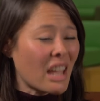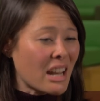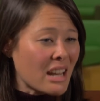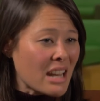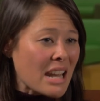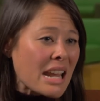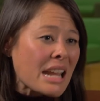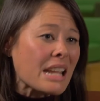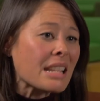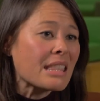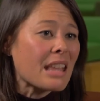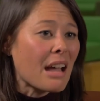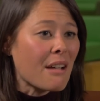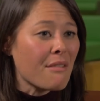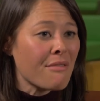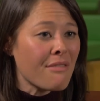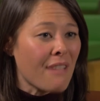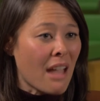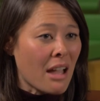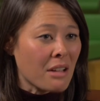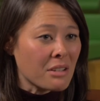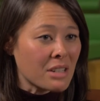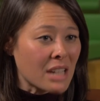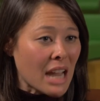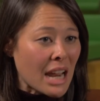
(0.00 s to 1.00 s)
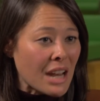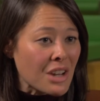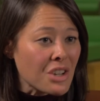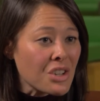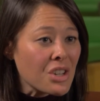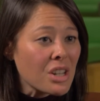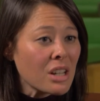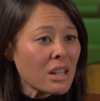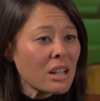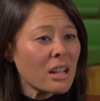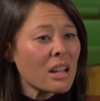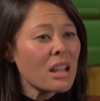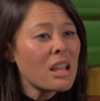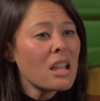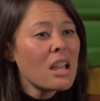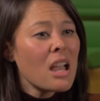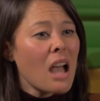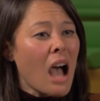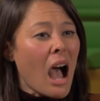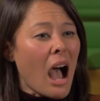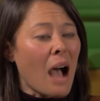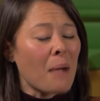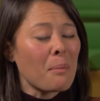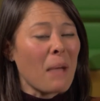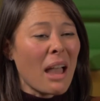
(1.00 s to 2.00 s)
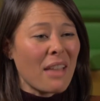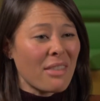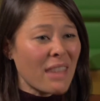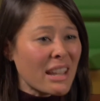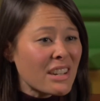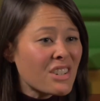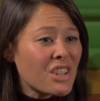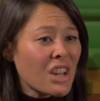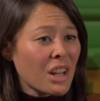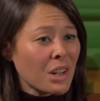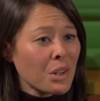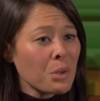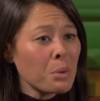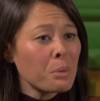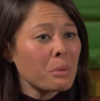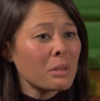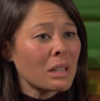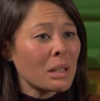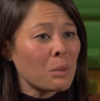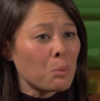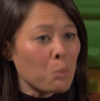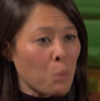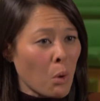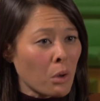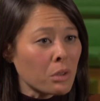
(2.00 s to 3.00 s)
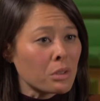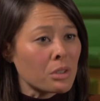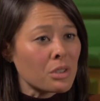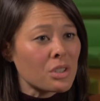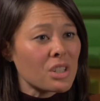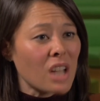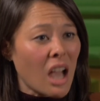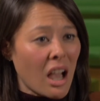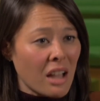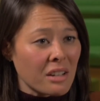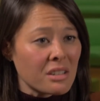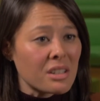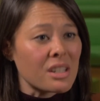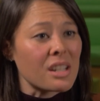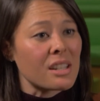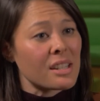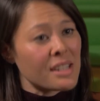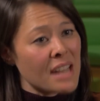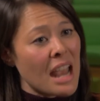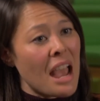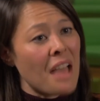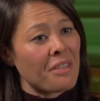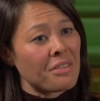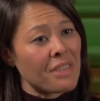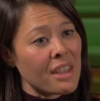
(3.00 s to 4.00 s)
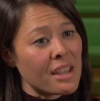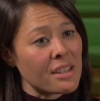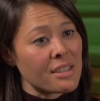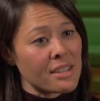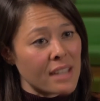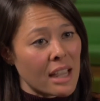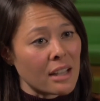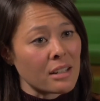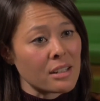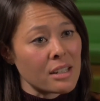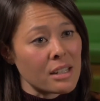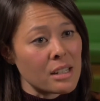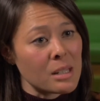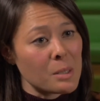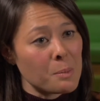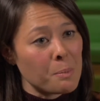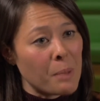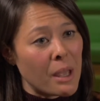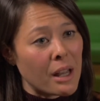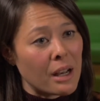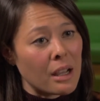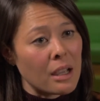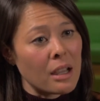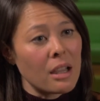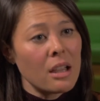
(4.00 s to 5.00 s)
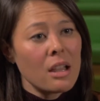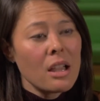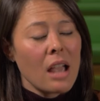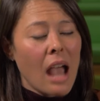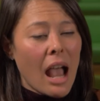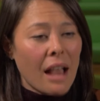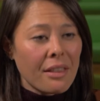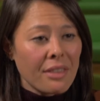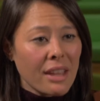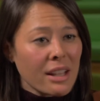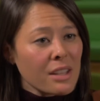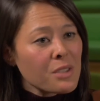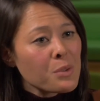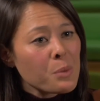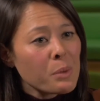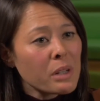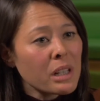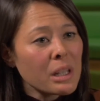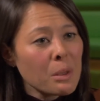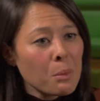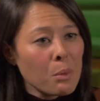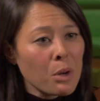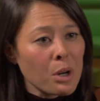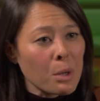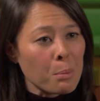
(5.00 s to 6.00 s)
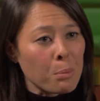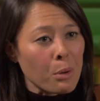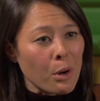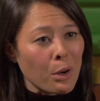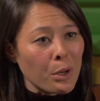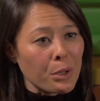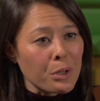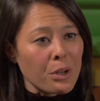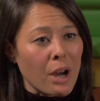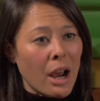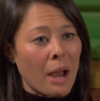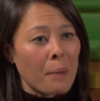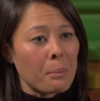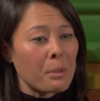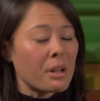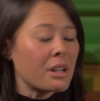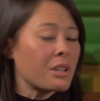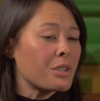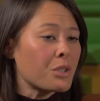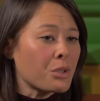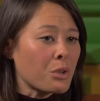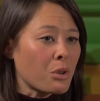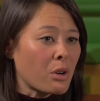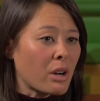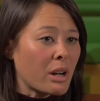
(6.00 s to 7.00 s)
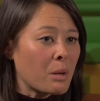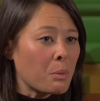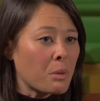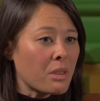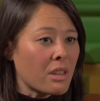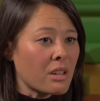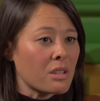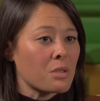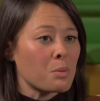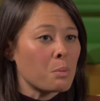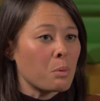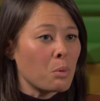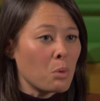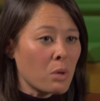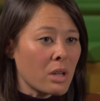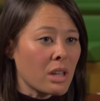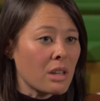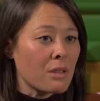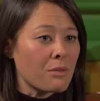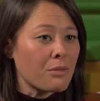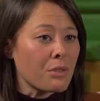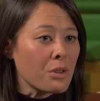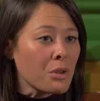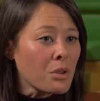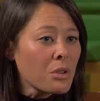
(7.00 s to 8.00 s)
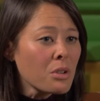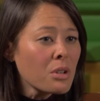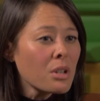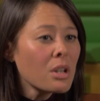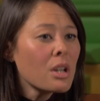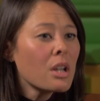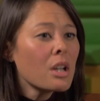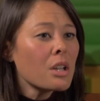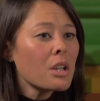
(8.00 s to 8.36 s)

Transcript: and they need that foundation and they genuinely want to understand their sectors better. And that's really what a program and a degree with us will give you.